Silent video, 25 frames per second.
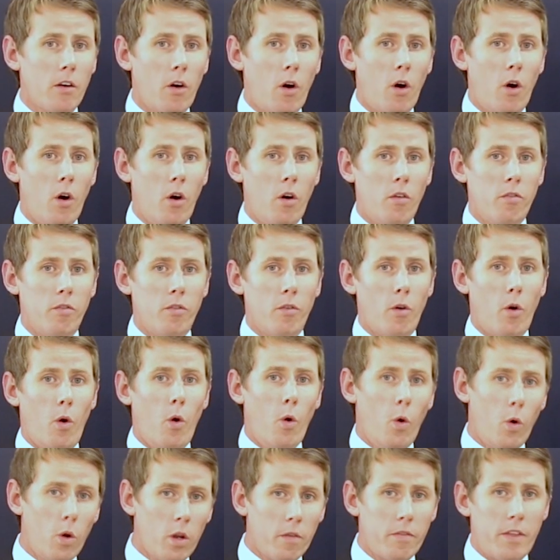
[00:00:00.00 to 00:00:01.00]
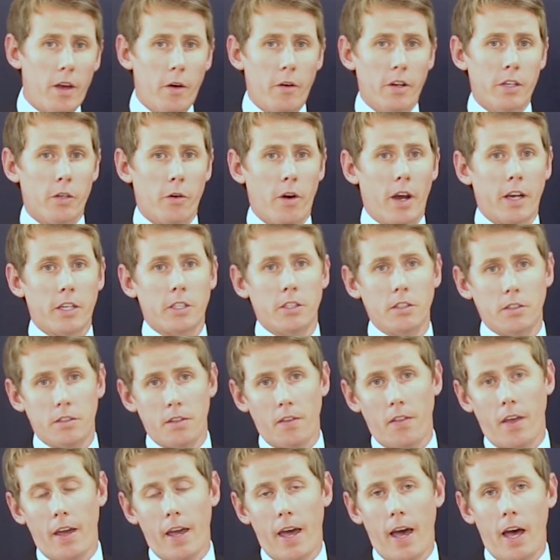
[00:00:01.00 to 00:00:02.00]
of all of their interactions
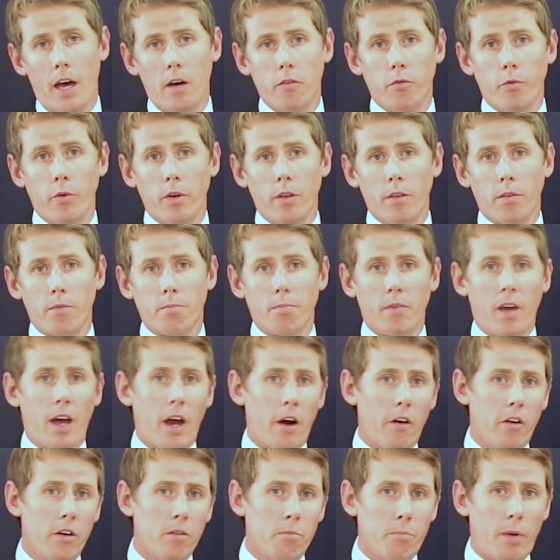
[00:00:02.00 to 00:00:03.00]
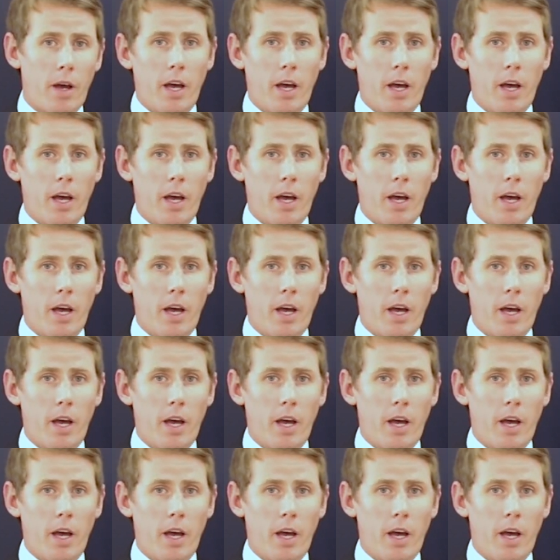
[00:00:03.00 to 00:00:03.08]
that they have with current,